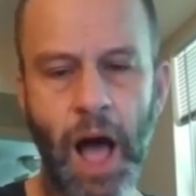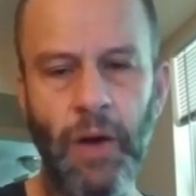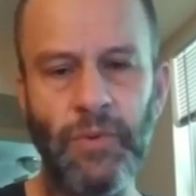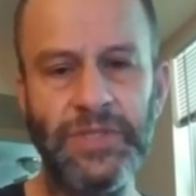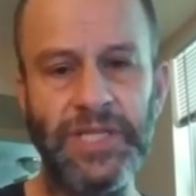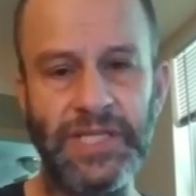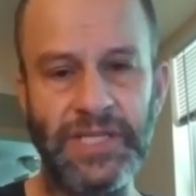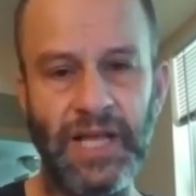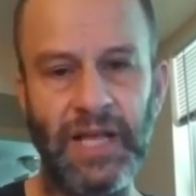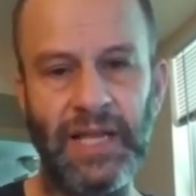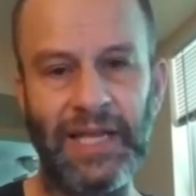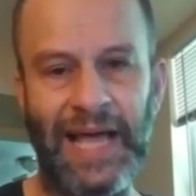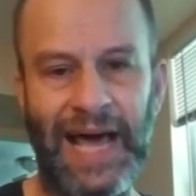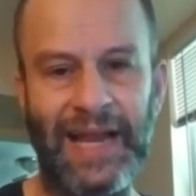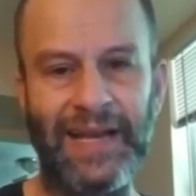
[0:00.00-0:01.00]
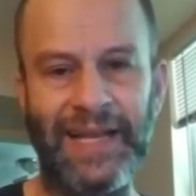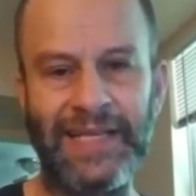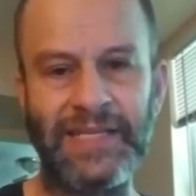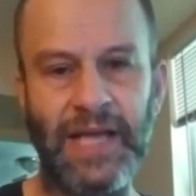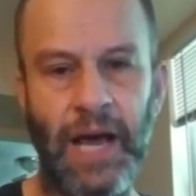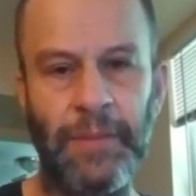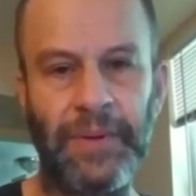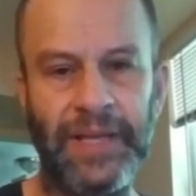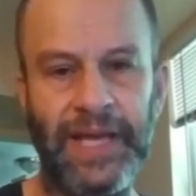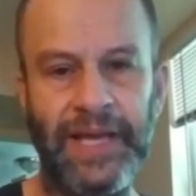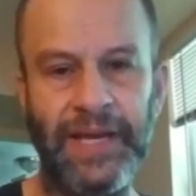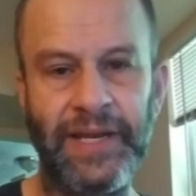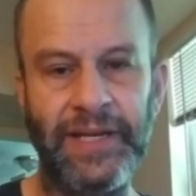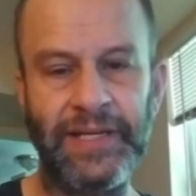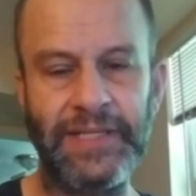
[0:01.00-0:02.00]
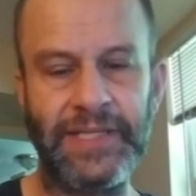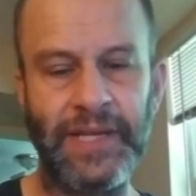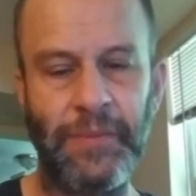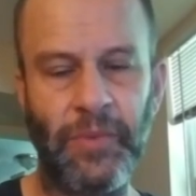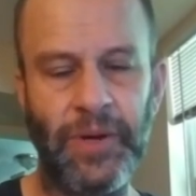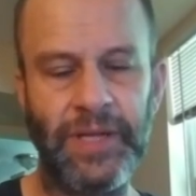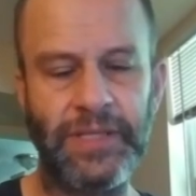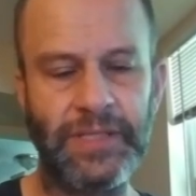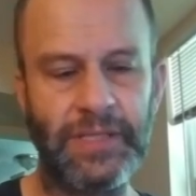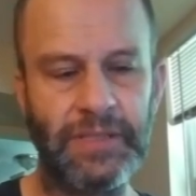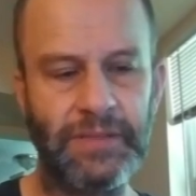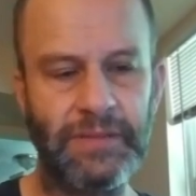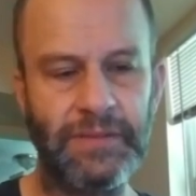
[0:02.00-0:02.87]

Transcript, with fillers: Which is a lot less complicated in some ways.